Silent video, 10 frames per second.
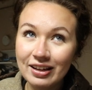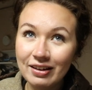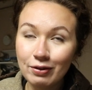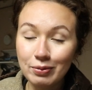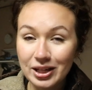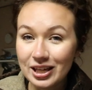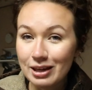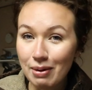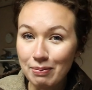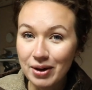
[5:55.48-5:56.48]
for me to
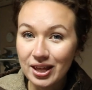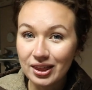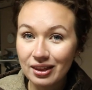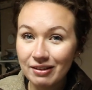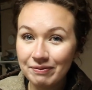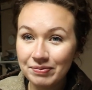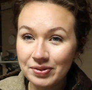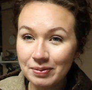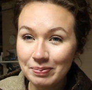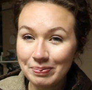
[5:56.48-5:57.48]
keep up with,
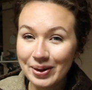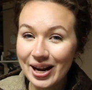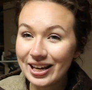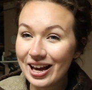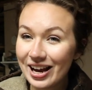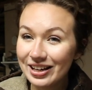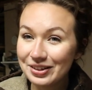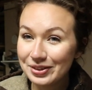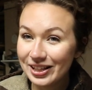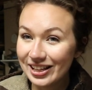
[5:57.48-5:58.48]
but I kind
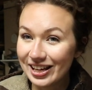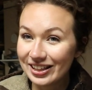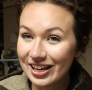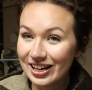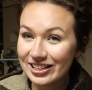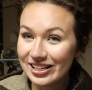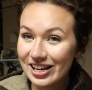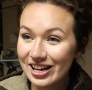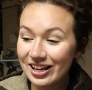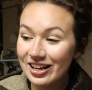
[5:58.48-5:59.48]
of really like that
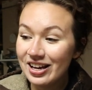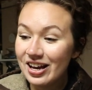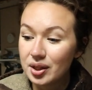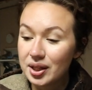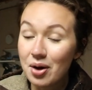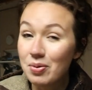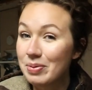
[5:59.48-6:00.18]
idea, so we